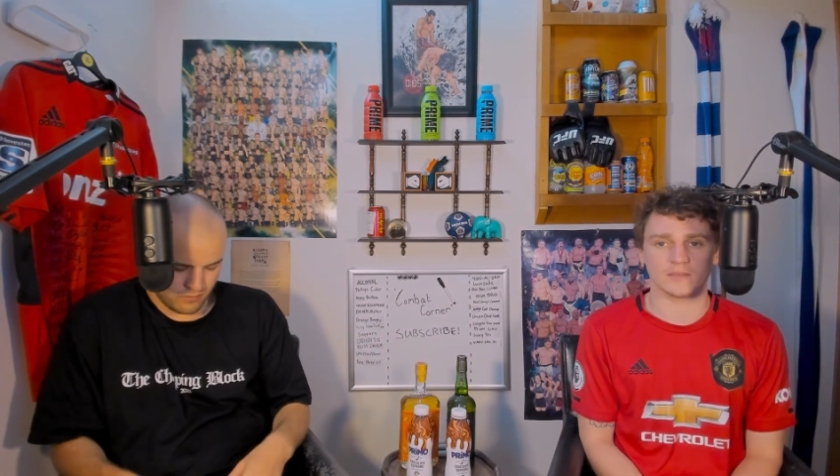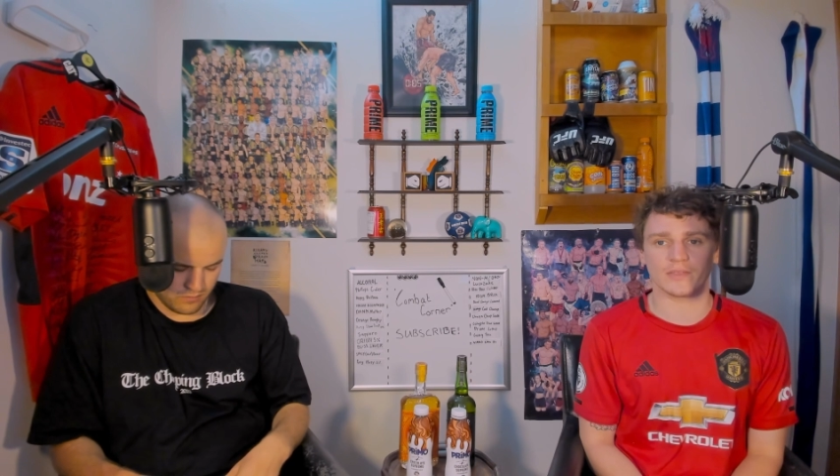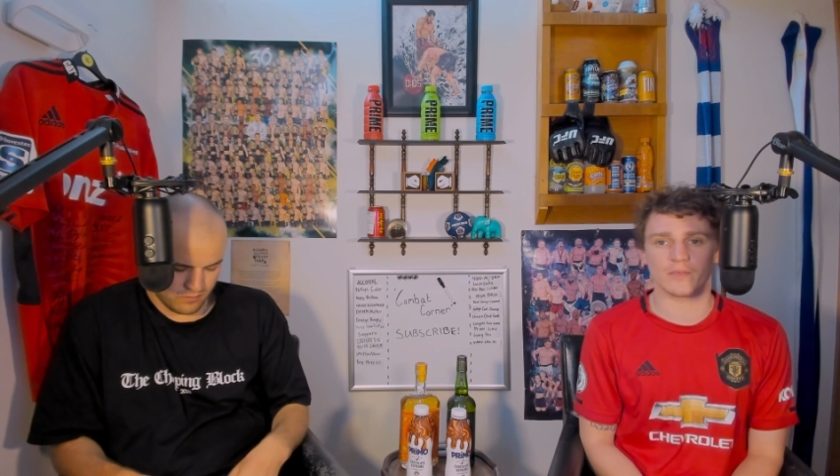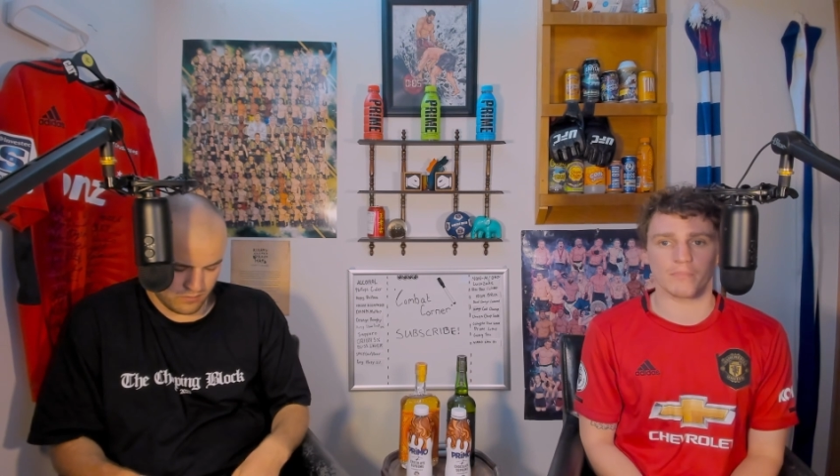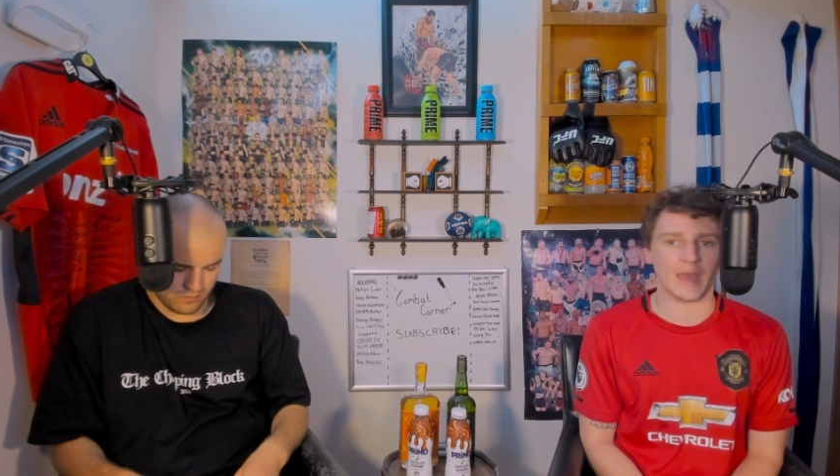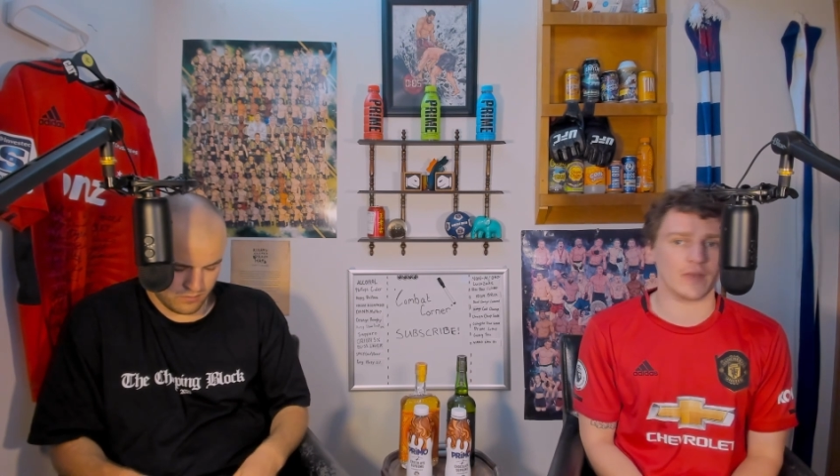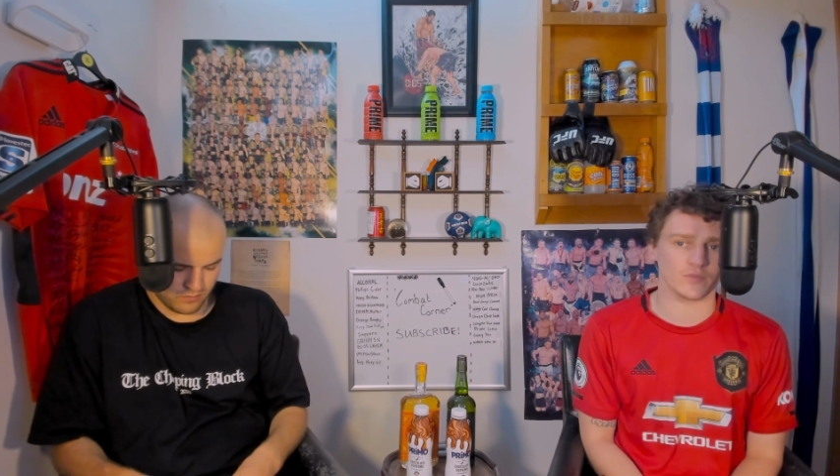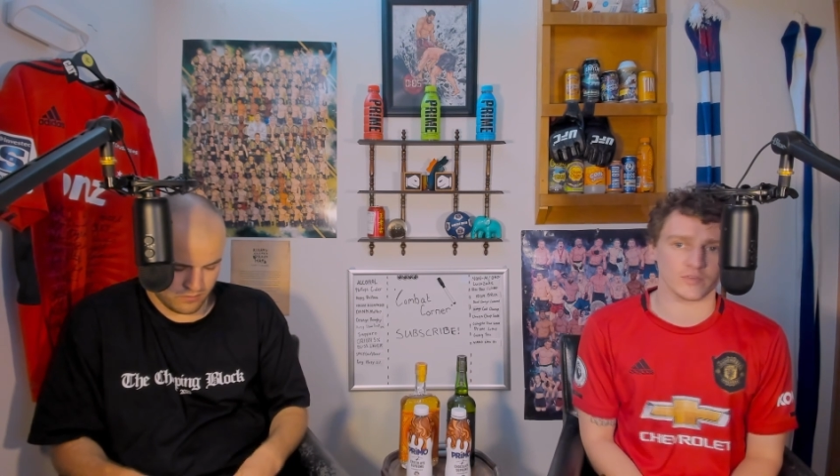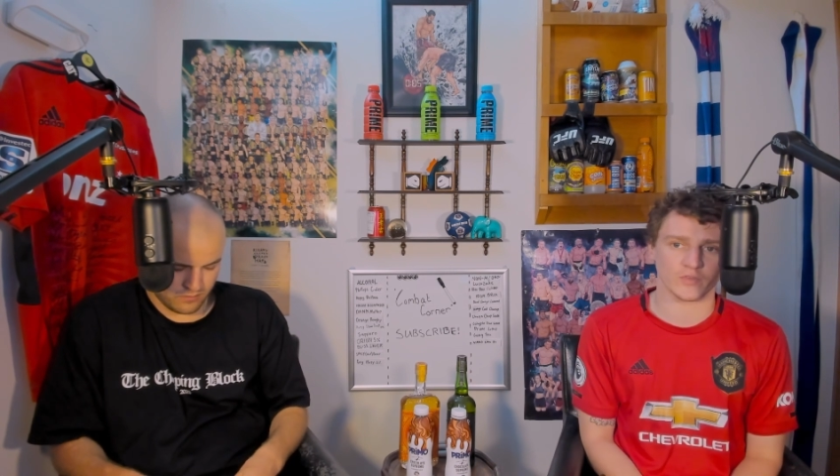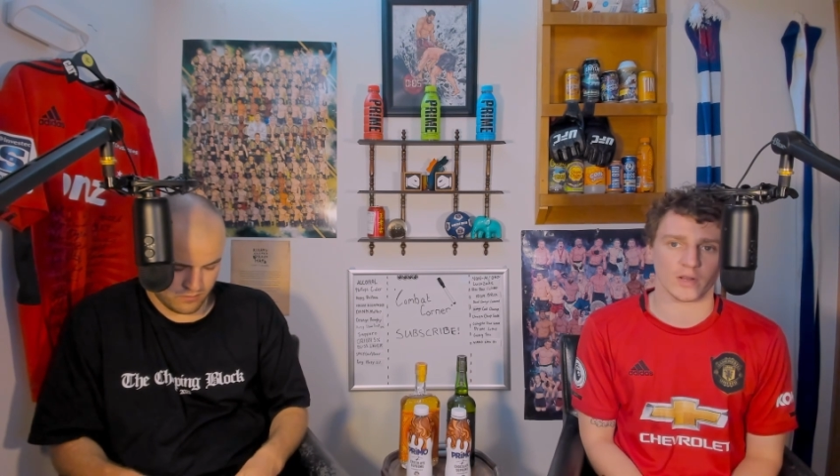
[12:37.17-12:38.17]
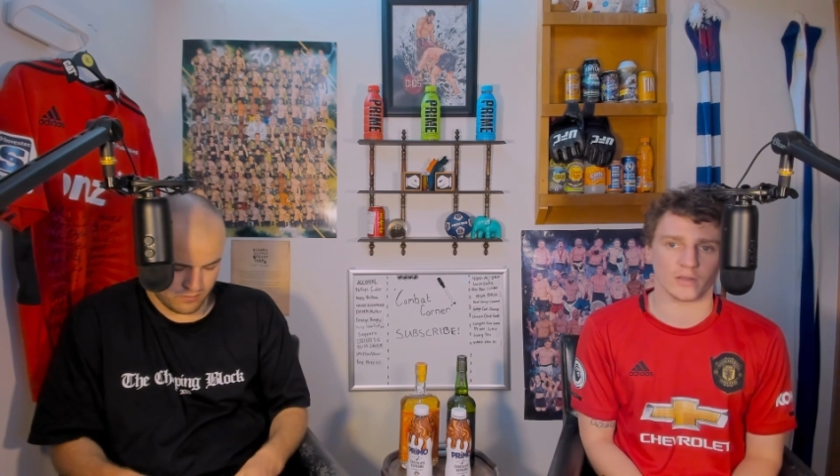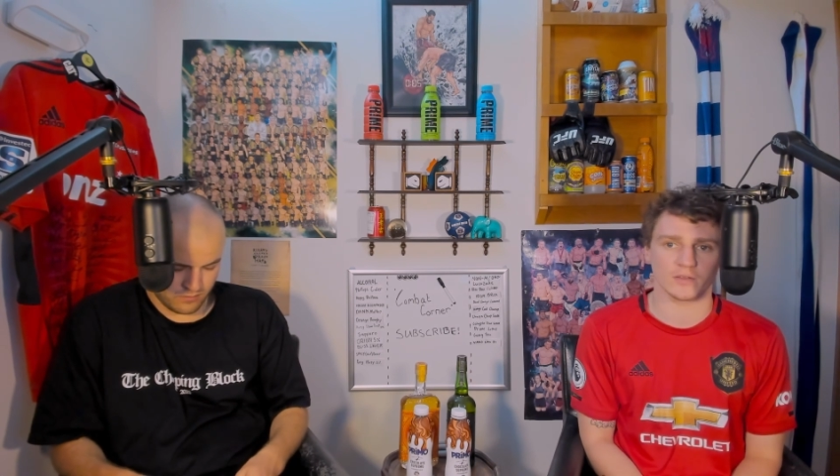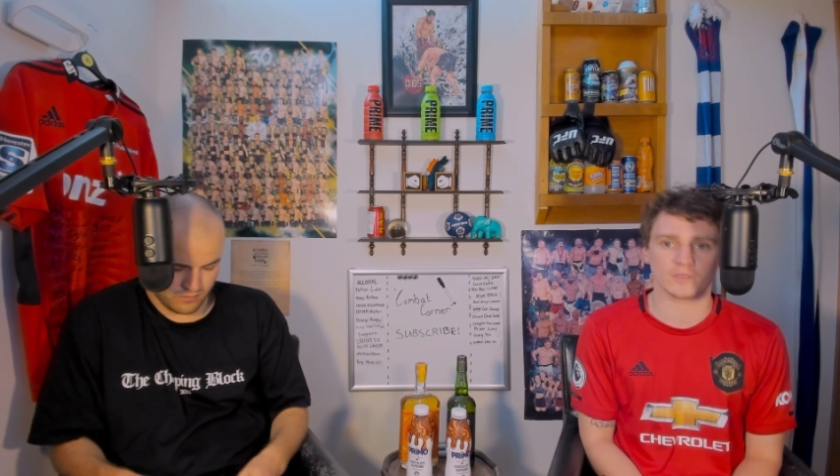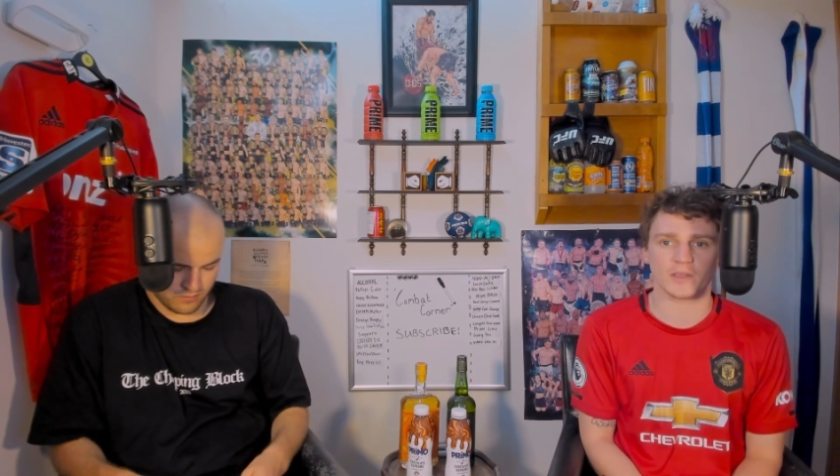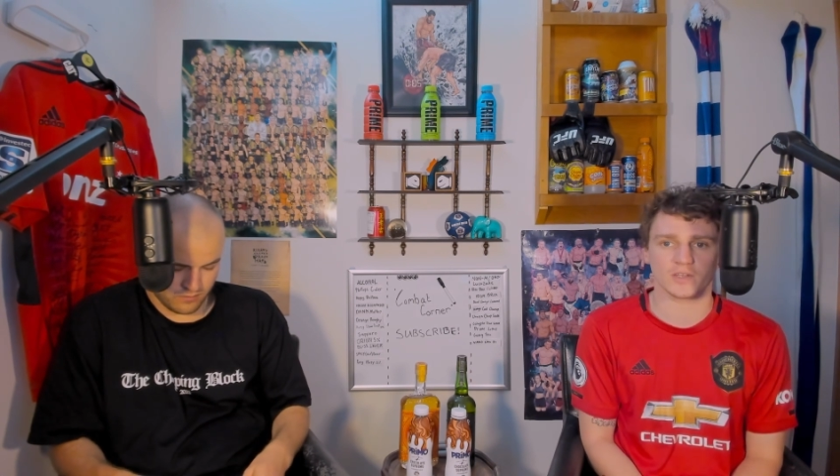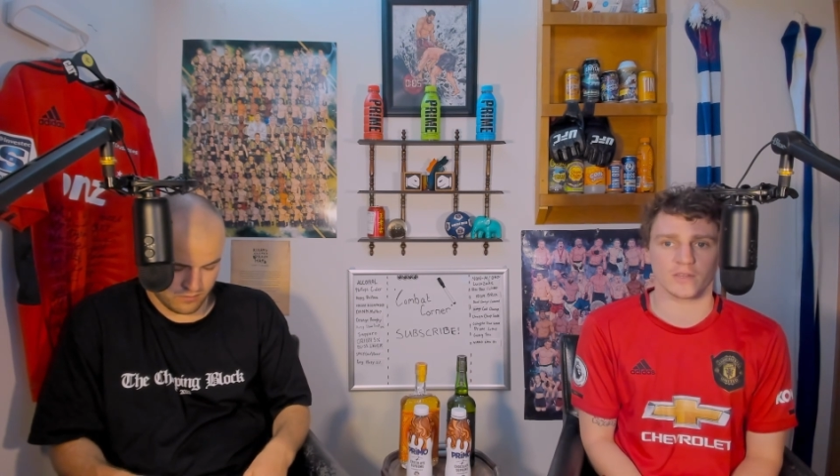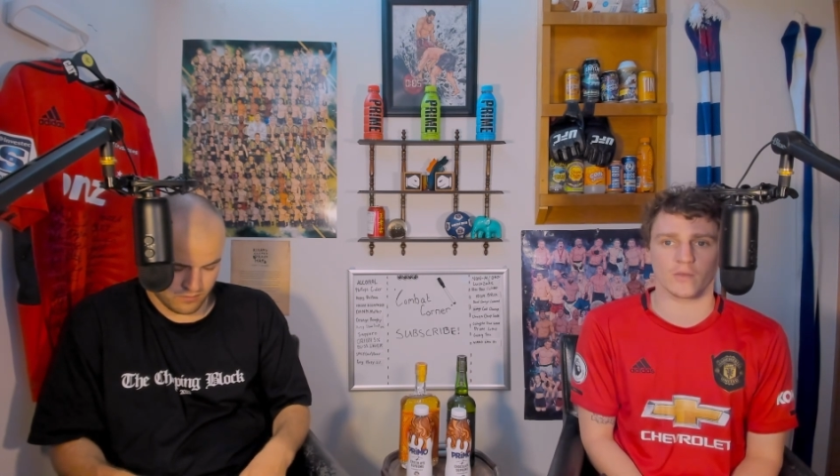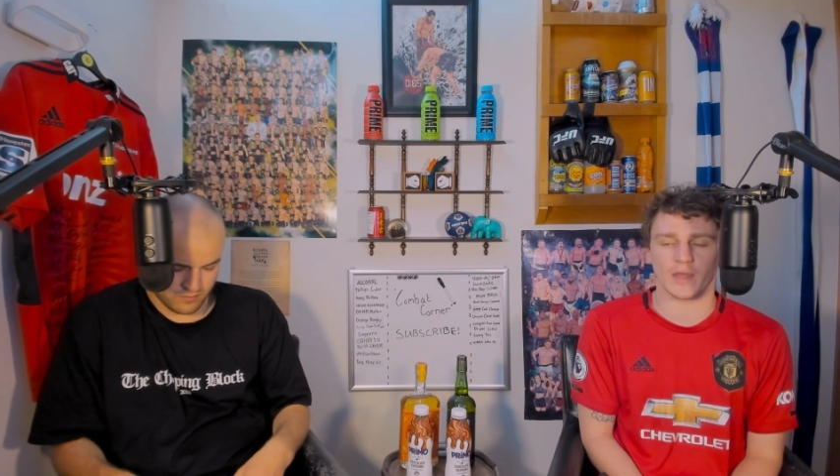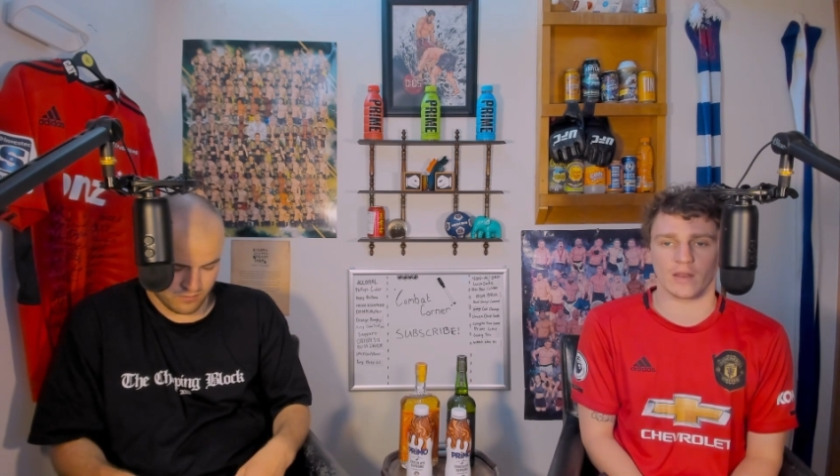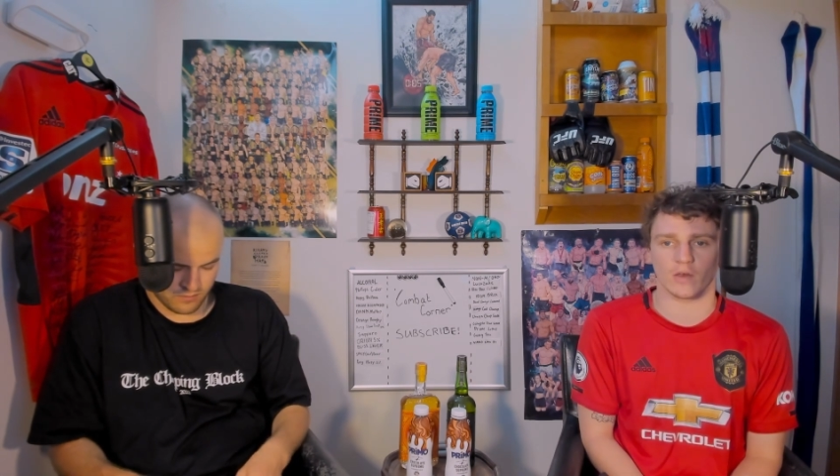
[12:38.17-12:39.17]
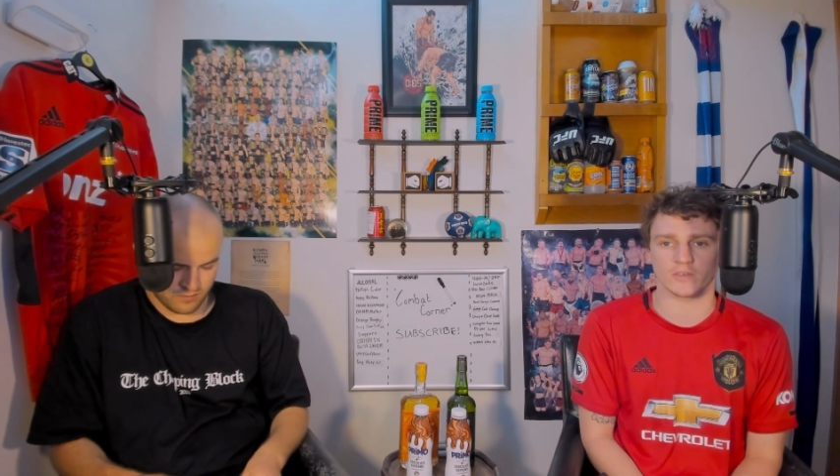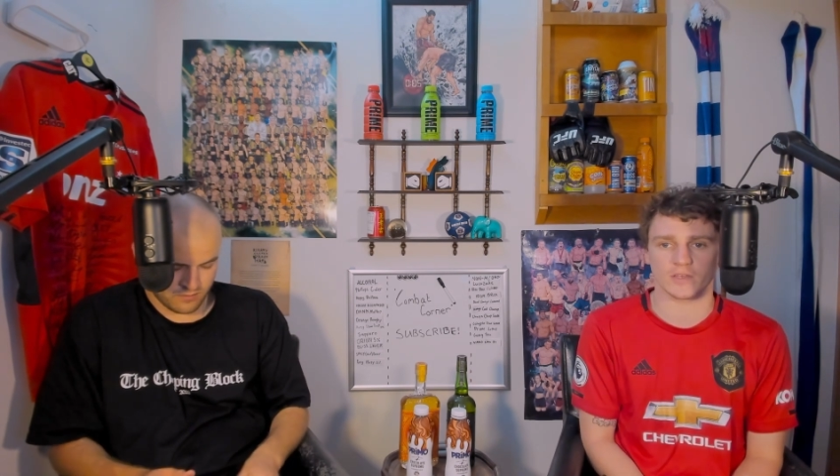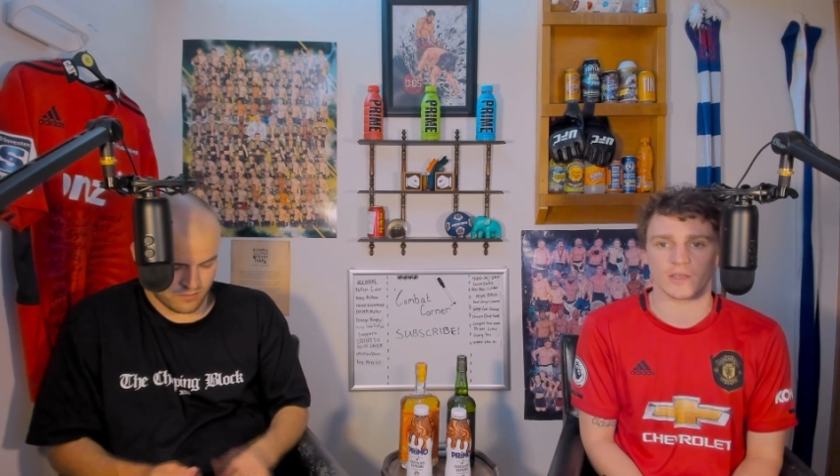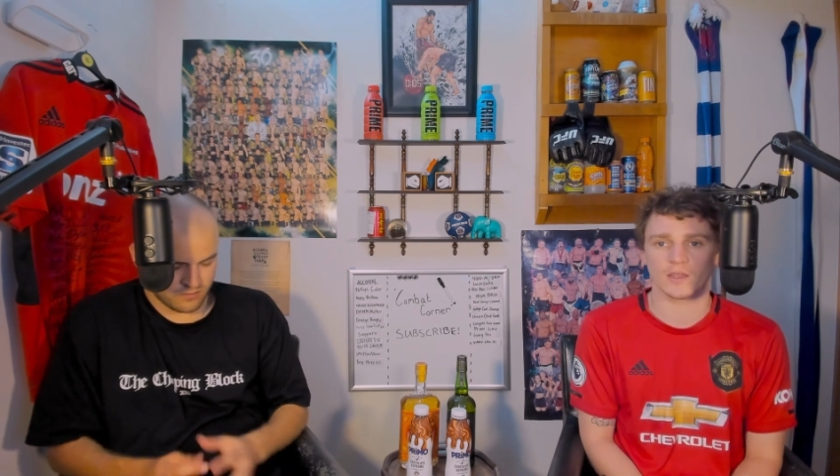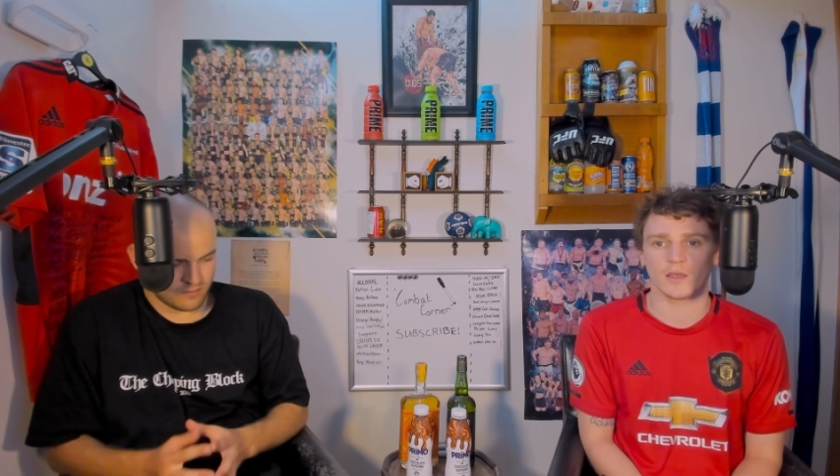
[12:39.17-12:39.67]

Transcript: nothing bad for Strickland, especially in the way he lost it.